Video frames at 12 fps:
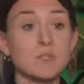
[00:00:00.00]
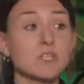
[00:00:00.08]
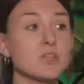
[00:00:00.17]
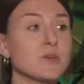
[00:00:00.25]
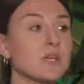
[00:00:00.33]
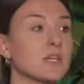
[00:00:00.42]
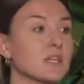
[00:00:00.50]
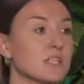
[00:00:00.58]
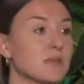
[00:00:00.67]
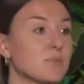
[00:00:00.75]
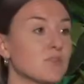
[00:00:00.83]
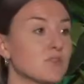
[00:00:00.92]
been doing and
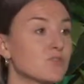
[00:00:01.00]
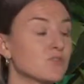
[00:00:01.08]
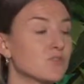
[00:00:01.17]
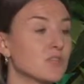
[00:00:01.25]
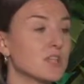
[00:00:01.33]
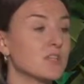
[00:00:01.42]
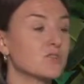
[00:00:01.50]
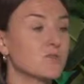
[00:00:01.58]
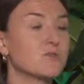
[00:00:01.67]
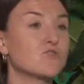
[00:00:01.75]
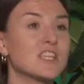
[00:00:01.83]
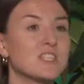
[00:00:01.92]
some of the
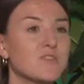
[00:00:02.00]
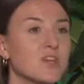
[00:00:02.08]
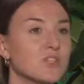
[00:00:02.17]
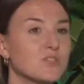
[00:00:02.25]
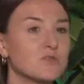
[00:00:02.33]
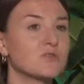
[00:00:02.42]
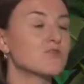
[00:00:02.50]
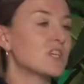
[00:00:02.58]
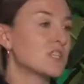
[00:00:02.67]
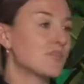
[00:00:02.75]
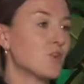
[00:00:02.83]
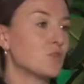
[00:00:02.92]
sort of
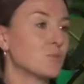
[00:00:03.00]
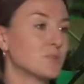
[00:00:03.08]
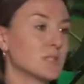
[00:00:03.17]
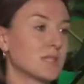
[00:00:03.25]
transferable